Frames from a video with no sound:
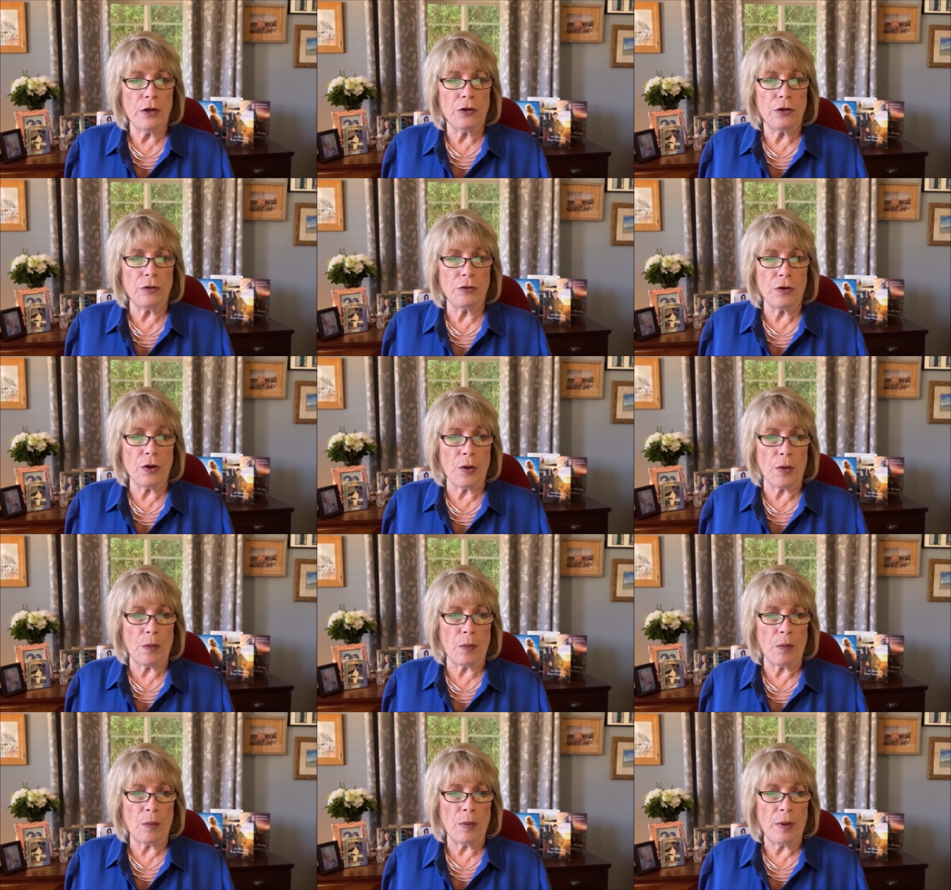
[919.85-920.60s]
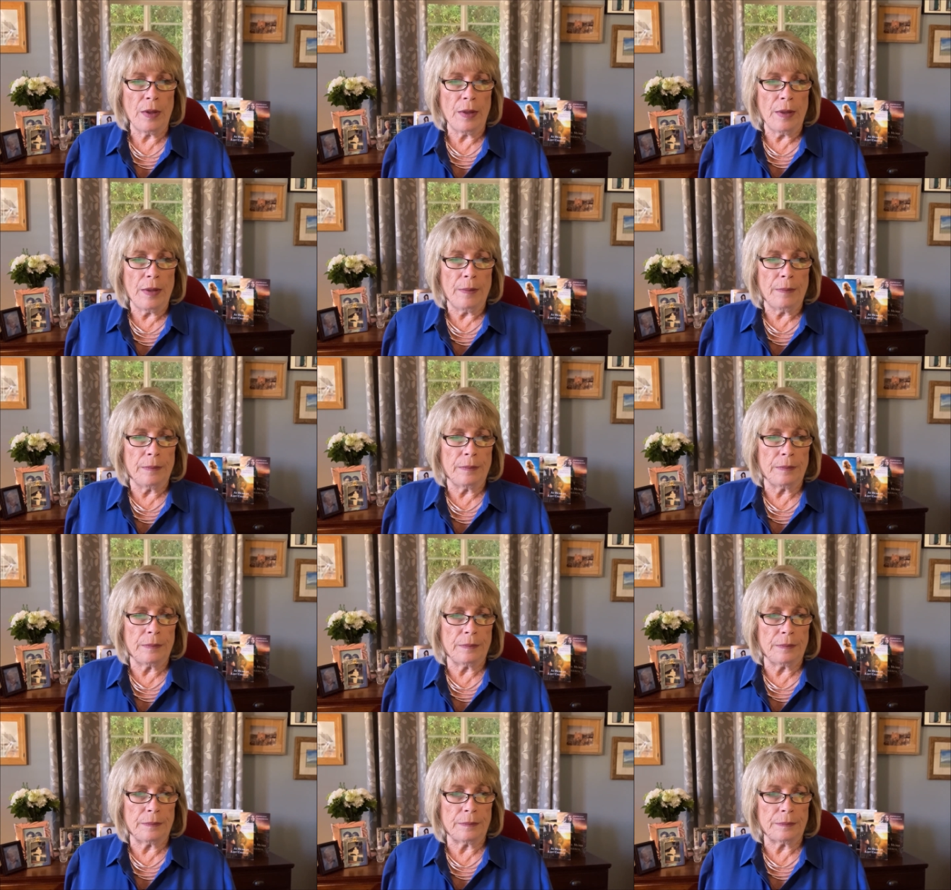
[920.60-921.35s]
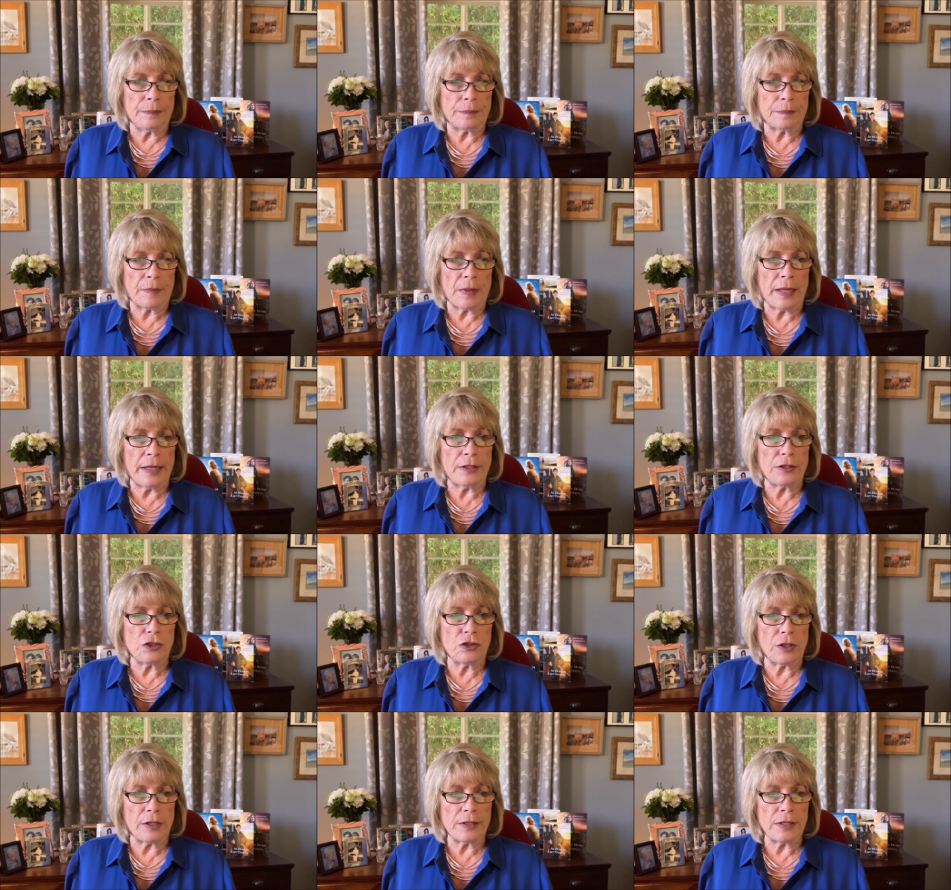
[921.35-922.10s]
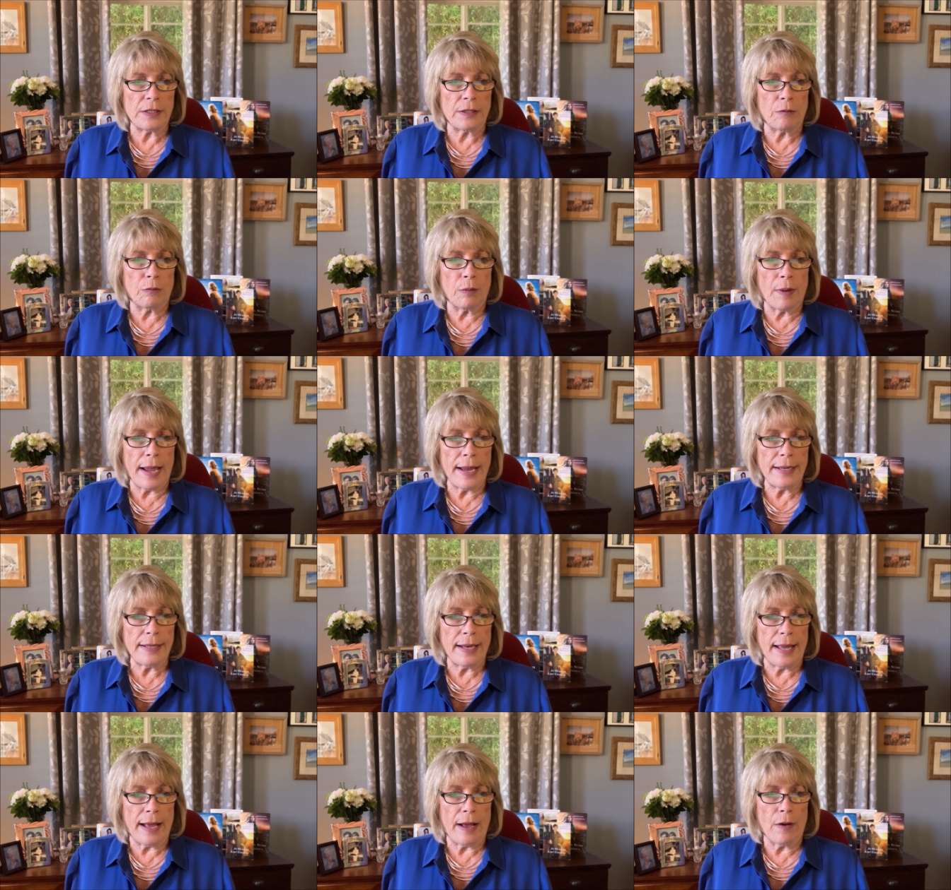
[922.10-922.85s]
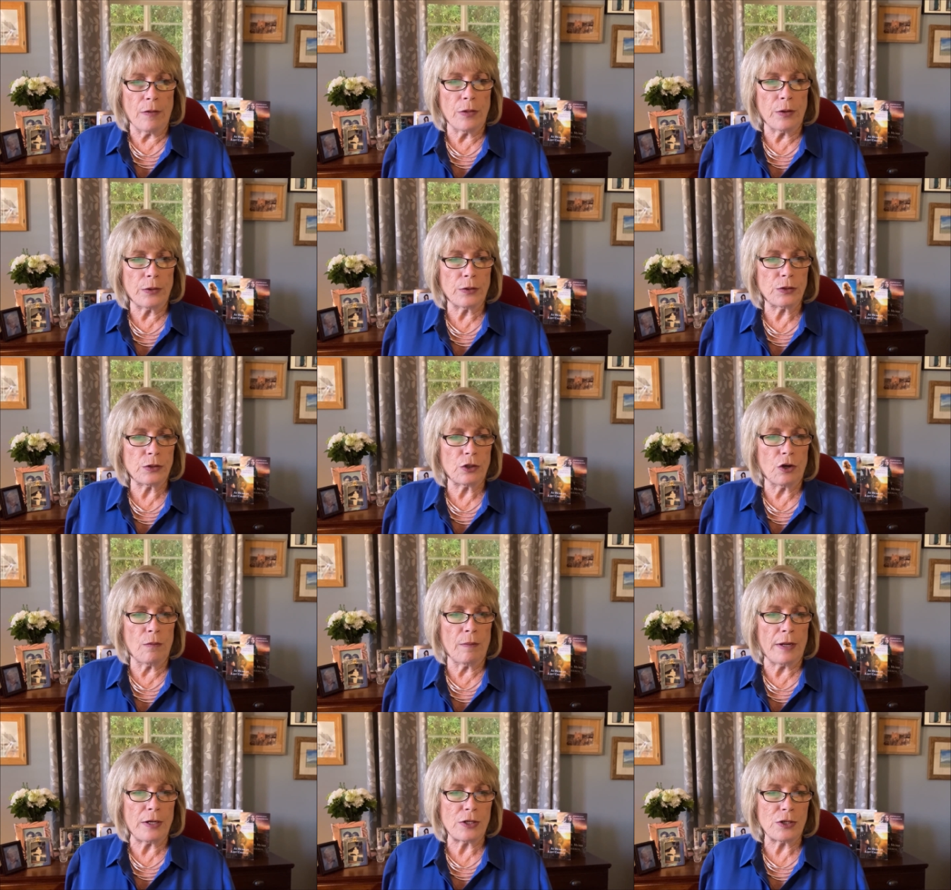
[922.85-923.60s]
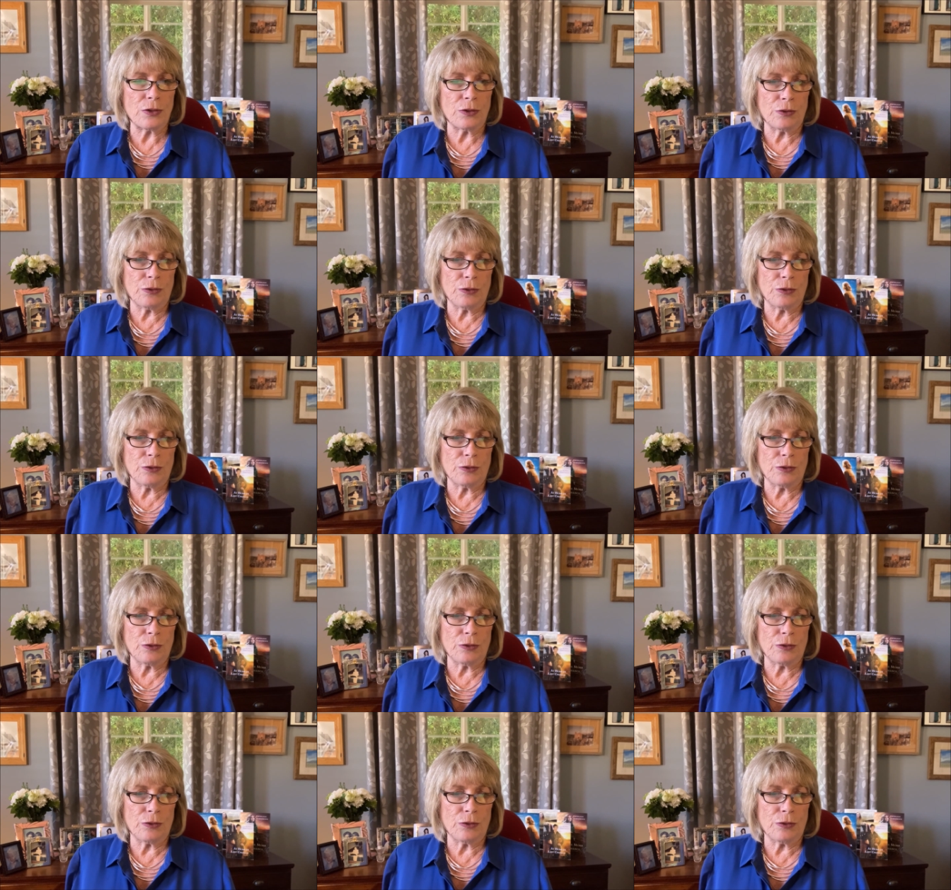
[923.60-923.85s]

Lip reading: You know, it's just that right now there's so much